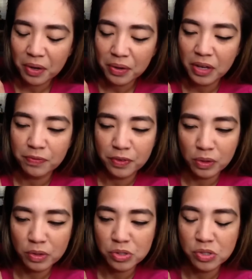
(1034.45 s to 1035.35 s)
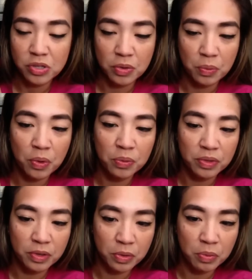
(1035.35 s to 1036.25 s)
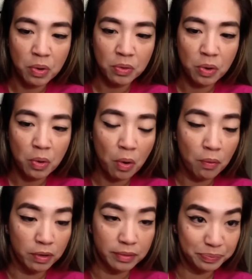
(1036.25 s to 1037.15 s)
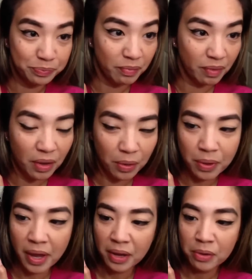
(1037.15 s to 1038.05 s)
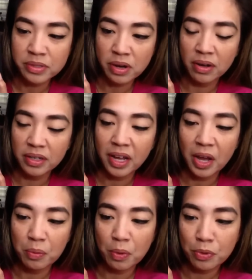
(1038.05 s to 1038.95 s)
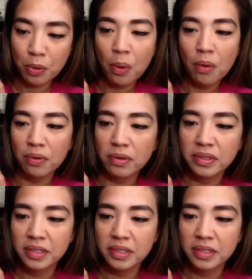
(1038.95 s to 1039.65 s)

Okay, for those who won't go over, okay, who's on it and won't go over.